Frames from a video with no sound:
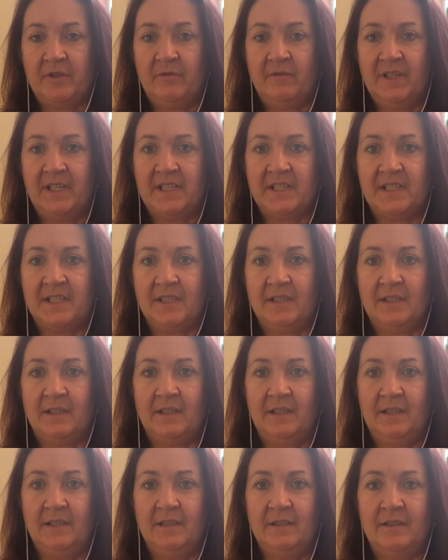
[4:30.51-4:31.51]
resting
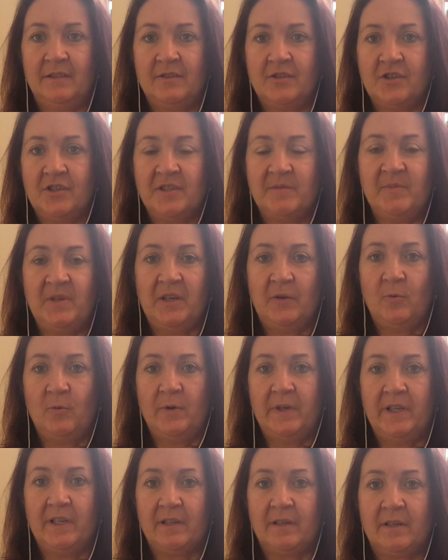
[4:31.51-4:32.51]
here, and just be
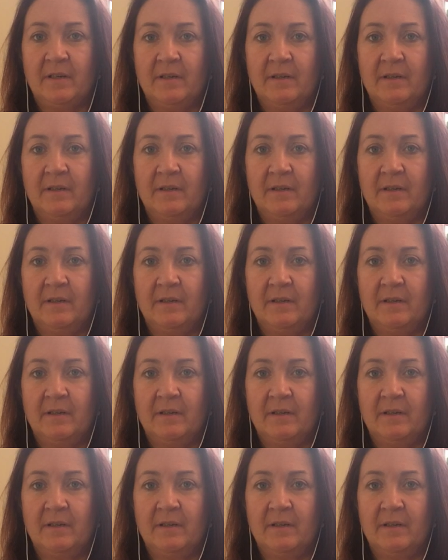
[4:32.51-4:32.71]
aware